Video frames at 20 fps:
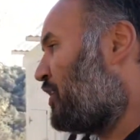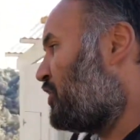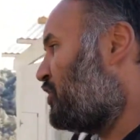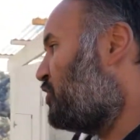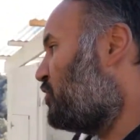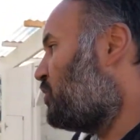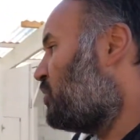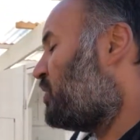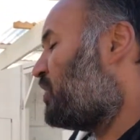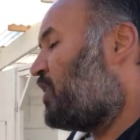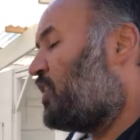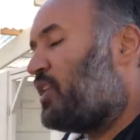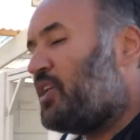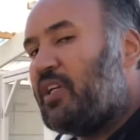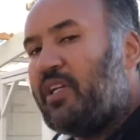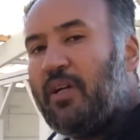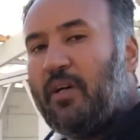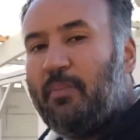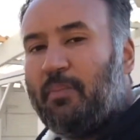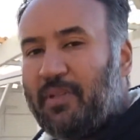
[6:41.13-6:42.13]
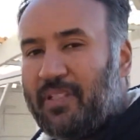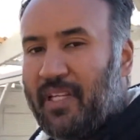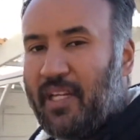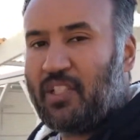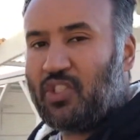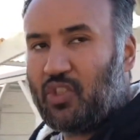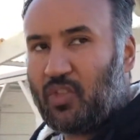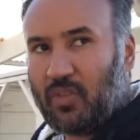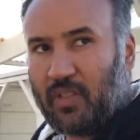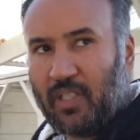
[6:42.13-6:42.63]
you could
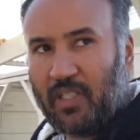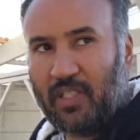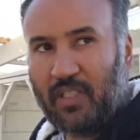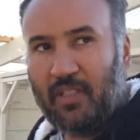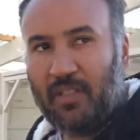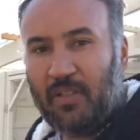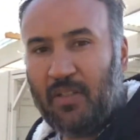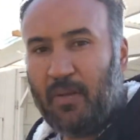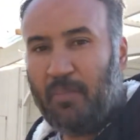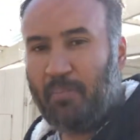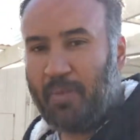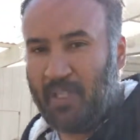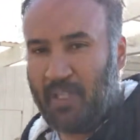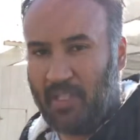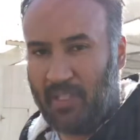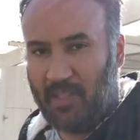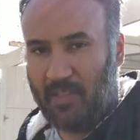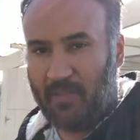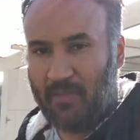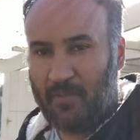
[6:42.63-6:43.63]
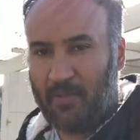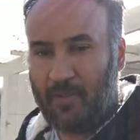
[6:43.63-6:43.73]
potentially be